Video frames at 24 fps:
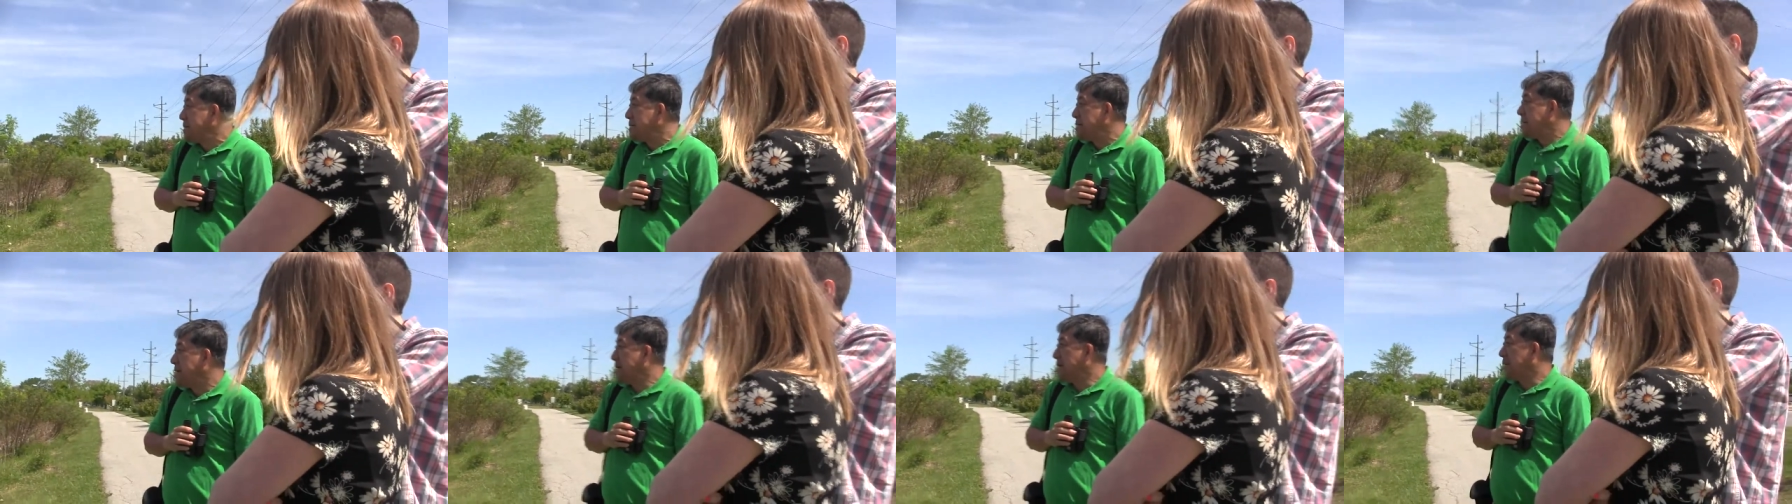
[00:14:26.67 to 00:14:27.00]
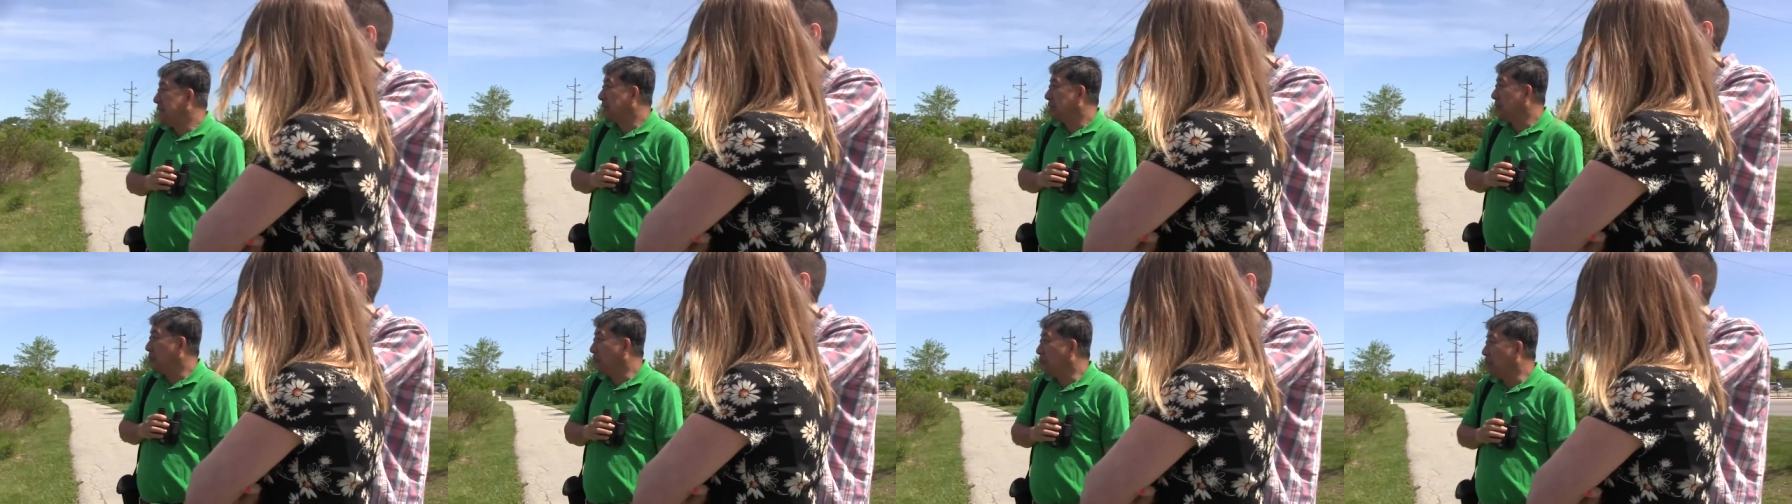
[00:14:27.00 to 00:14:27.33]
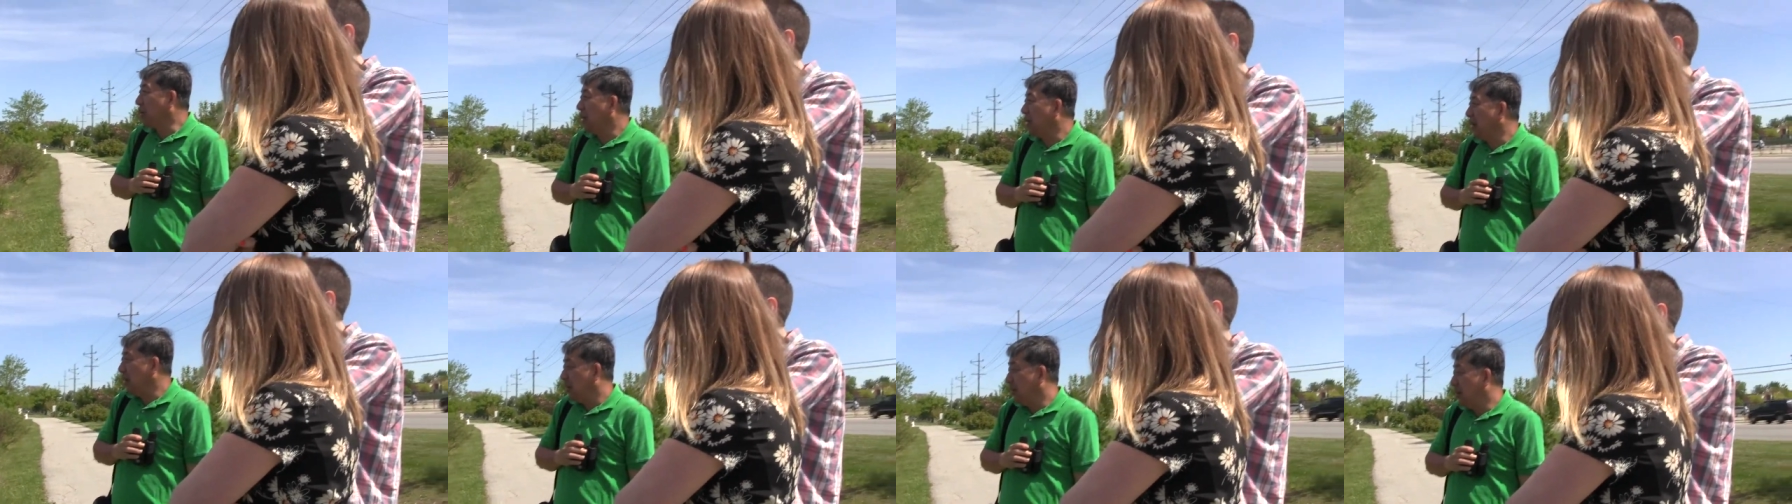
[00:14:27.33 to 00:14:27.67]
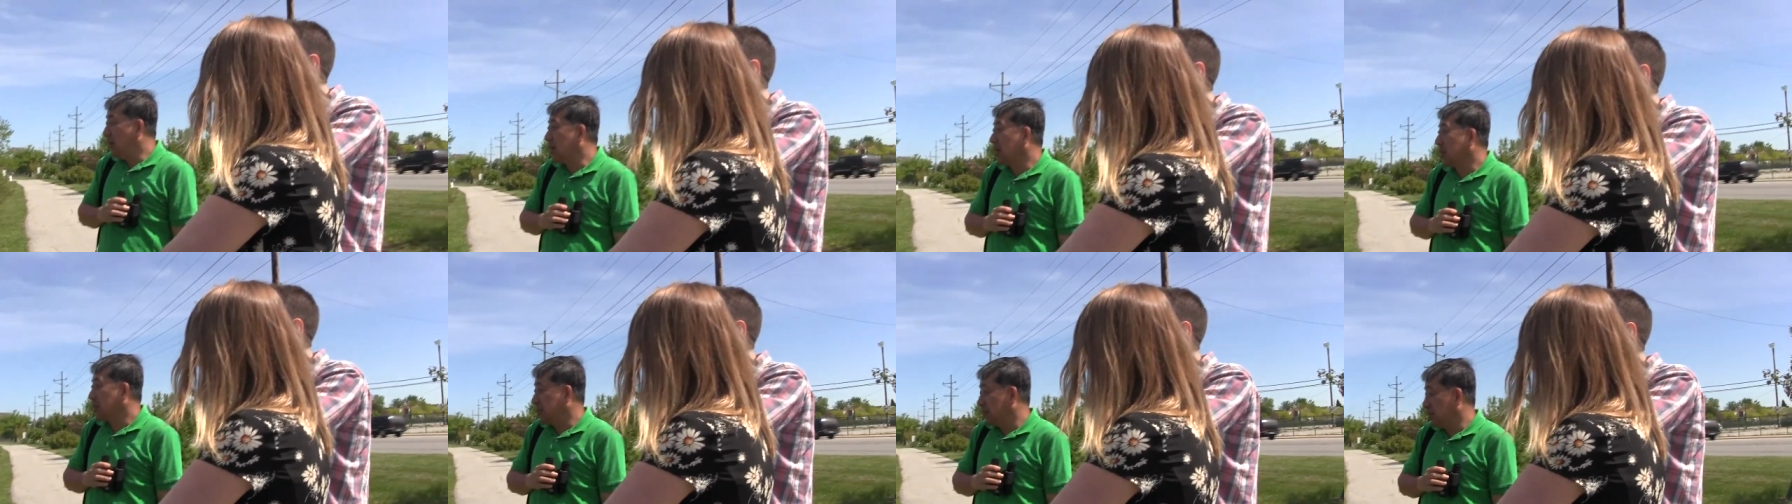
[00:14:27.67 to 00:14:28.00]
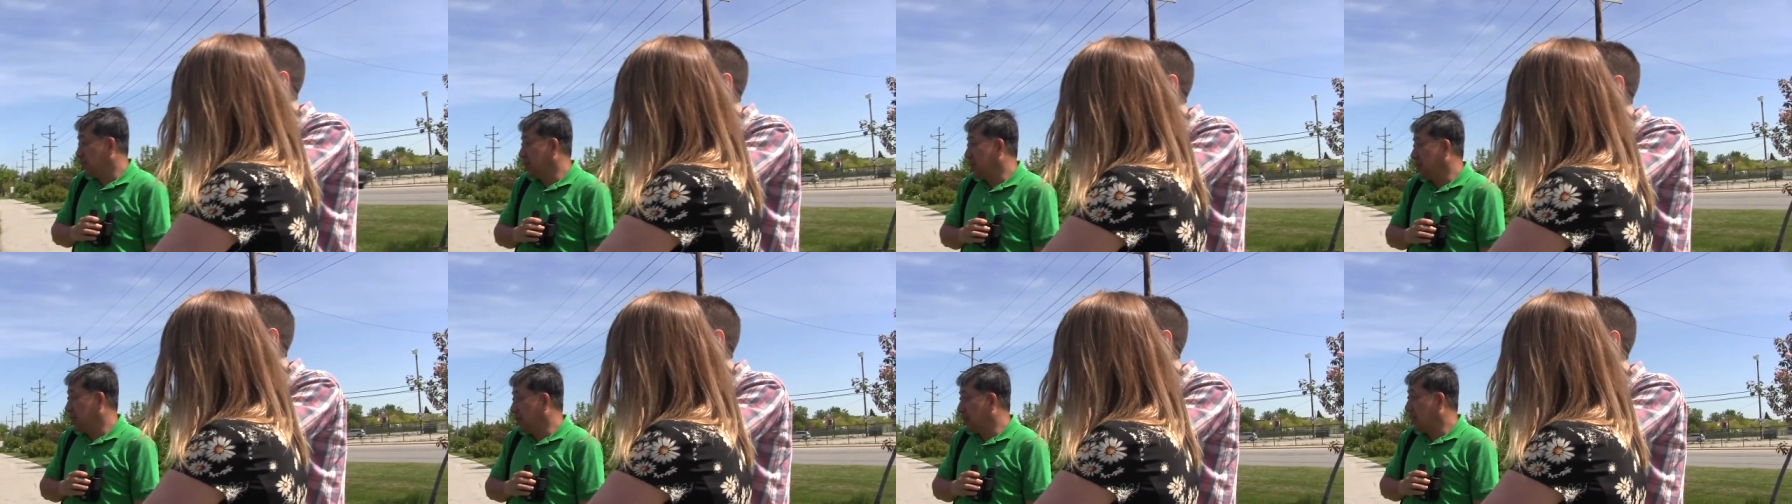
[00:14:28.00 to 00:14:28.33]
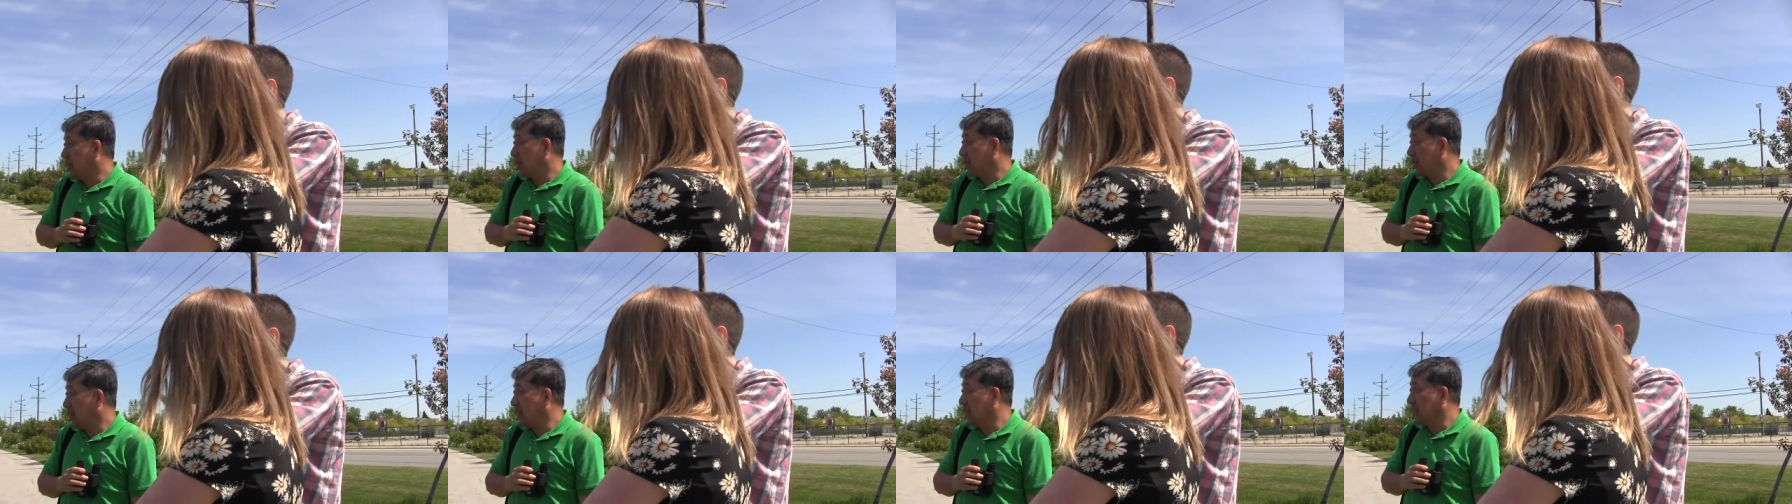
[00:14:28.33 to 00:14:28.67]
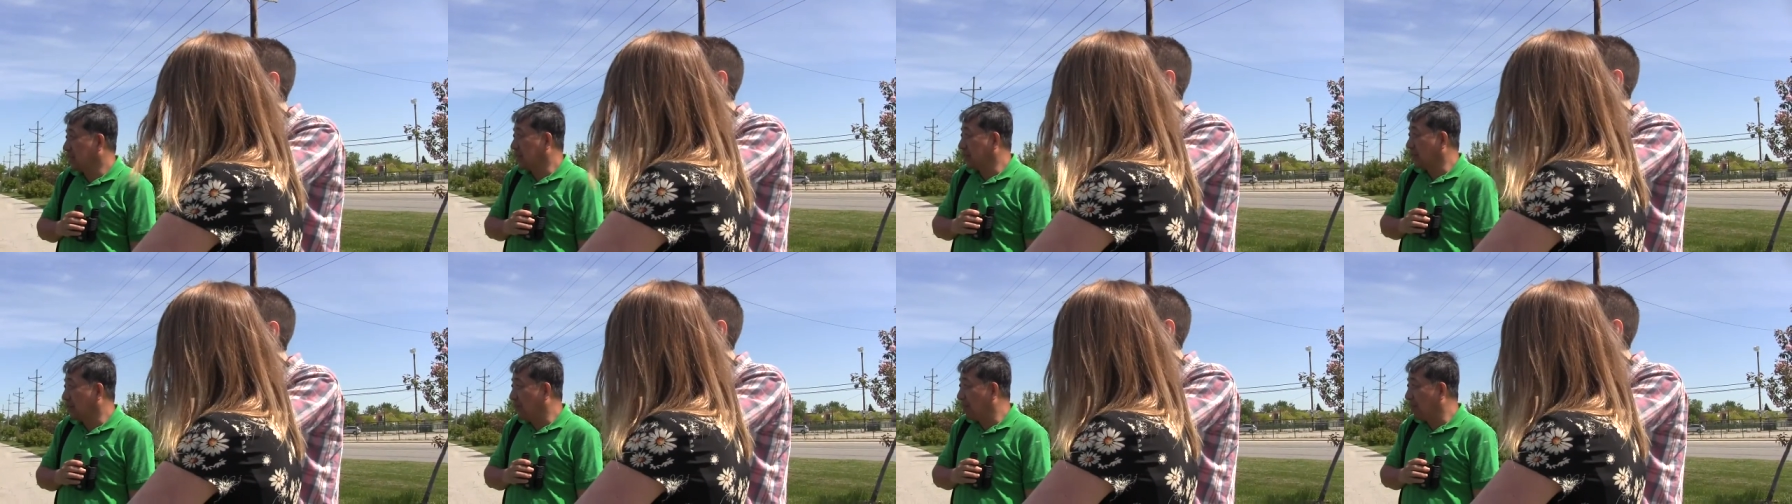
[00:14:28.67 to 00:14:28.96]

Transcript: And we, uh, it's